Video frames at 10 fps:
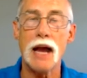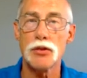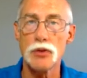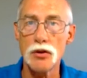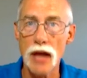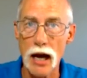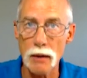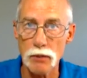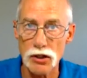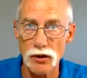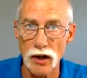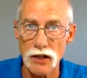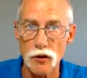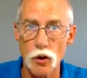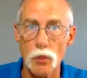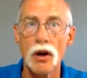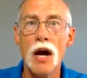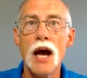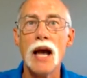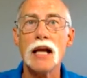through the output transformer
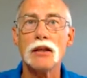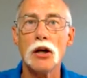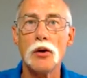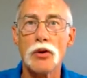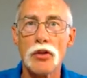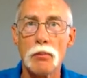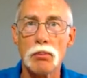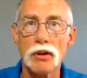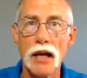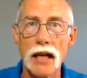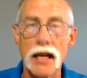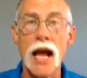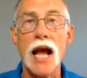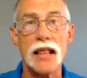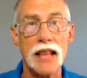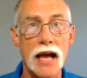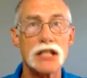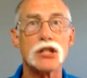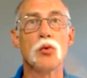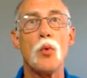a load on the plate, and that
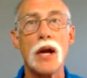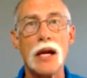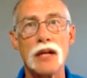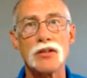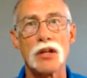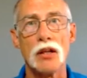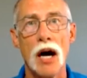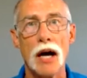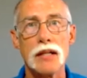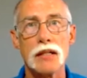swings a lot.